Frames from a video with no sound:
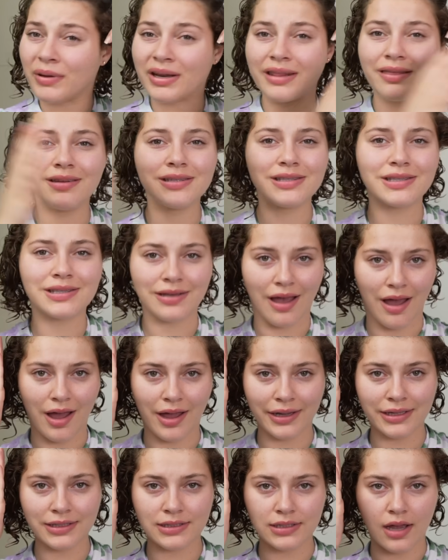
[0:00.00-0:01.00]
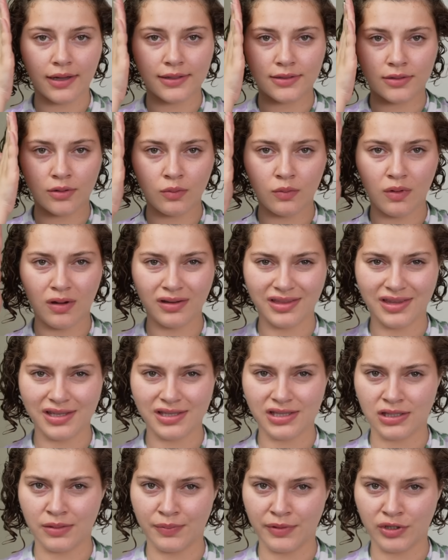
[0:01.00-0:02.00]
But in the sides, I don't want
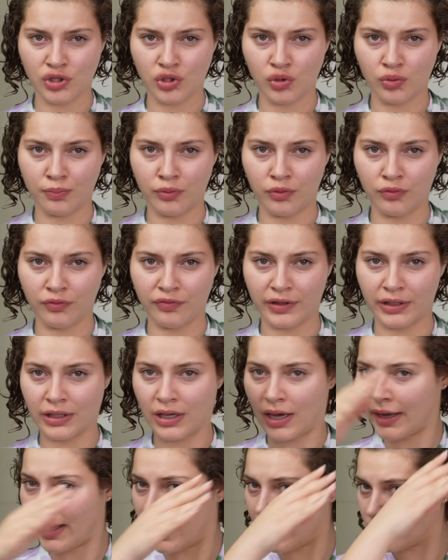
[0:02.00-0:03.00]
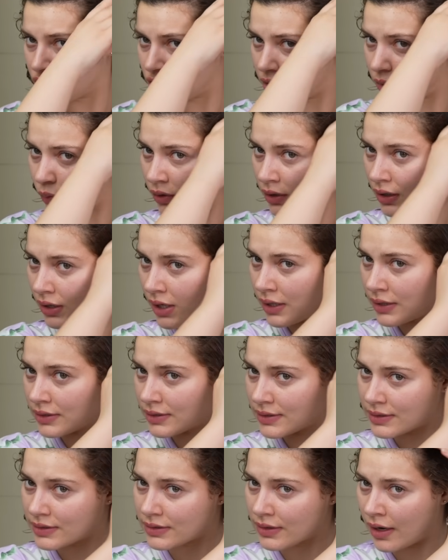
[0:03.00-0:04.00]
this to be too poofy. I actually wanna kind of
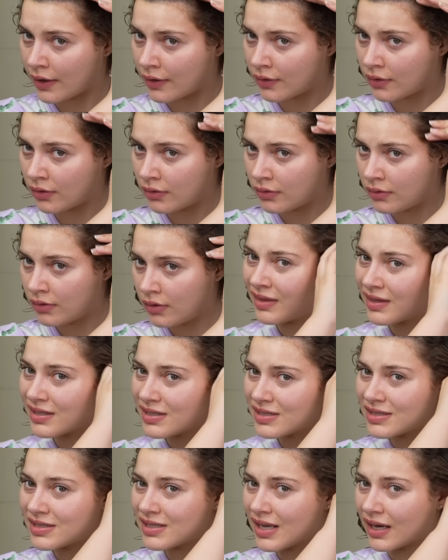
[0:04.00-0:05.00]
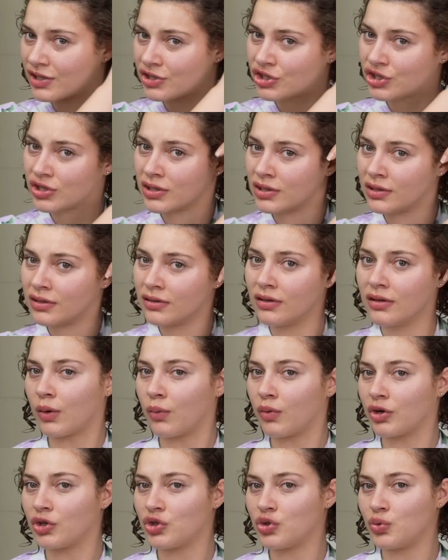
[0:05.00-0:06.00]
style this section. I
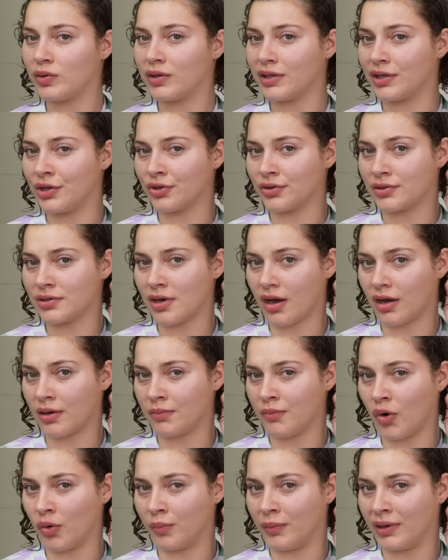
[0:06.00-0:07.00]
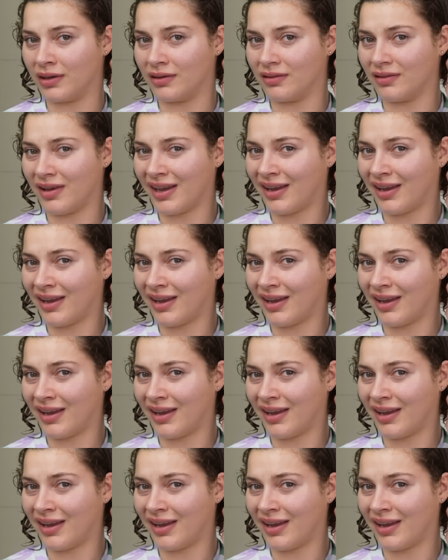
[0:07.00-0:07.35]
wanna do an ear tuck moment.